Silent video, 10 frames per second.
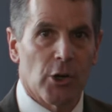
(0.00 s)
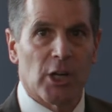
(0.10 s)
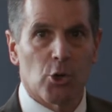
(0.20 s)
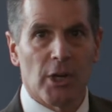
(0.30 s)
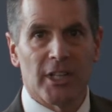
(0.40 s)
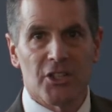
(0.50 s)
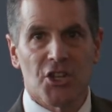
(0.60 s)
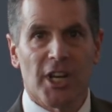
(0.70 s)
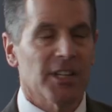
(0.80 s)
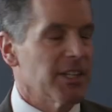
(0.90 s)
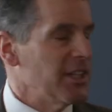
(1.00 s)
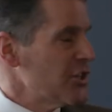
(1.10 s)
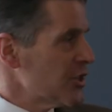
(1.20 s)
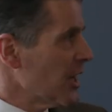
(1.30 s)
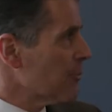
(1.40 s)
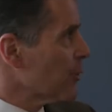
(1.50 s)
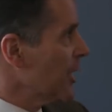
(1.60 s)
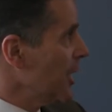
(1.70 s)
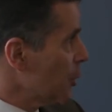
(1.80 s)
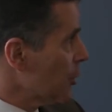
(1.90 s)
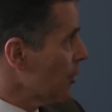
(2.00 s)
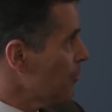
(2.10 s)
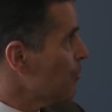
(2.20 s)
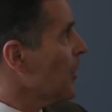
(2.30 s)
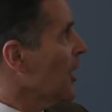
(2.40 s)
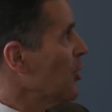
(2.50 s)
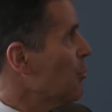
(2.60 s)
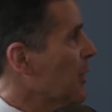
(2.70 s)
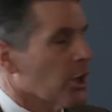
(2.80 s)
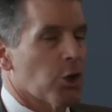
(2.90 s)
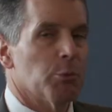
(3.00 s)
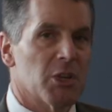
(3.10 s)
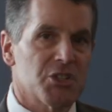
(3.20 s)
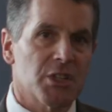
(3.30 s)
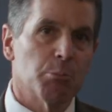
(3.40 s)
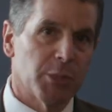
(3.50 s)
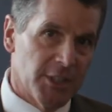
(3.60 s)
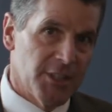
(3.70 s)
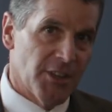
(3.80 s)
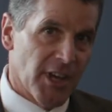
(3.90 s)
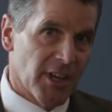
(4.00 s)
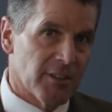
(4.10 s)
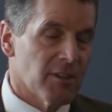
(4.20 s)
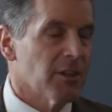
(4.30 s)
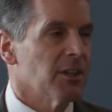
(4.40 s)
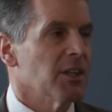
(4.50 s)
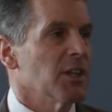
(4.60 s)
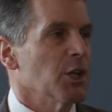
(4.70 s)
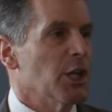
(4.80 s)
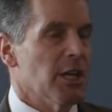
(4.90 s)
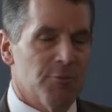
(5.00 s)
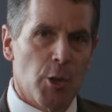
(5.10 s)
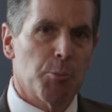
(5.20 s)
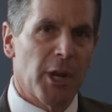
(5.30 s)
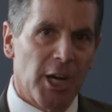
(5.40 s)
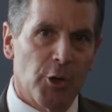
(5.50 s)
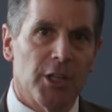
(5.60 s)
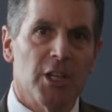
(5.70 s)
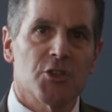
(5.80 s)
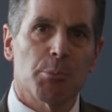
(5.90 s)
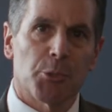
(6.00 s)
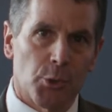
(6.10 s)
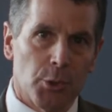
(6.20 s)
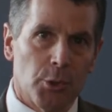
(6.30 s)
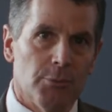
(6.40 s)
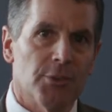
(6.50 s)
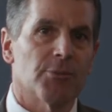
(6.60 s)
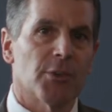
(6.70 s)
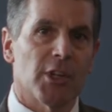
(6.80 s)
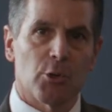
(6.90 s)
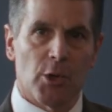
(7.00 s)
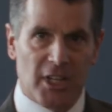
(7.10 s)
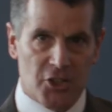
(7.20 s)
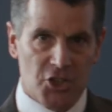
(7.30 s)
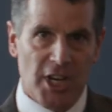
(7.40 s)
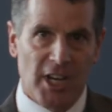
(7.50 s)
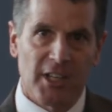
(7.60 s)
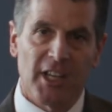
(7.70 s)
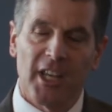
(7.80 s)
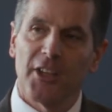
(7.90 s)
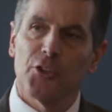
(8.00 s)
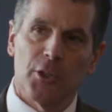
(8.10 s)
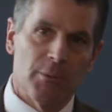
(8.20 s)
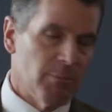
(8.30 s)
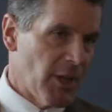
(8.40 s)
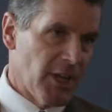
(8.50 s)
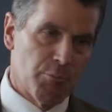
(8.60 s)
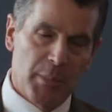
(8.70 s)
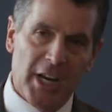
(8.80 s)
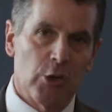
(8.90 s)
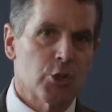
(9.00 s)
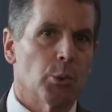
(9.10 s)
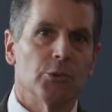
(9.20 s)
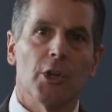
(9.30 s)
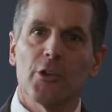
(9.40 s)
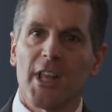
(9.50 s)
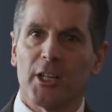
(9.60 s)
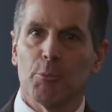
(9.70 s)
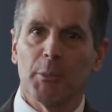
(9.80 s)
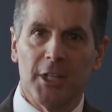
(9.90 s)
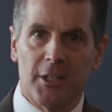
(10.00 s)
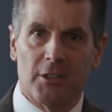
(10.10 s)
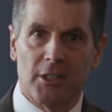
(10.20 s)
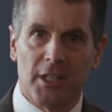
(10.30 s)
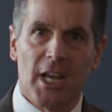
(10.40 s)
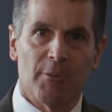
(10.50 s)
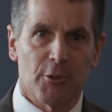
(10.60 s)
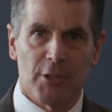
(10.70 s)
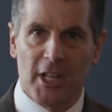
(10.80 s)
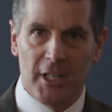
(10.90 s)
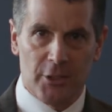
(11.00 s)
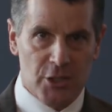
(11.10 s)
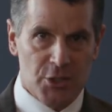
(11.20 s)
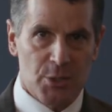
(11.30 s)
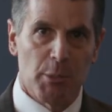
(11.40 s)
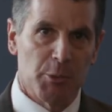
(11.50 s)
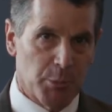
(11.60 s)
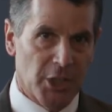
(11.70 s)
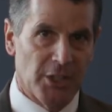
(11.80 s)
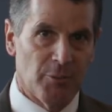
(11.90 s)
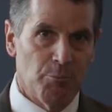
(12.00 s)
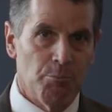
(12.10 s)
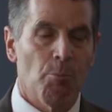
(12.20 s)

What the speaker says: a credit check each and every year, and the parent must complete that. If the parent is approved for the credit check, and parents will know that immediately after they hit the submit button,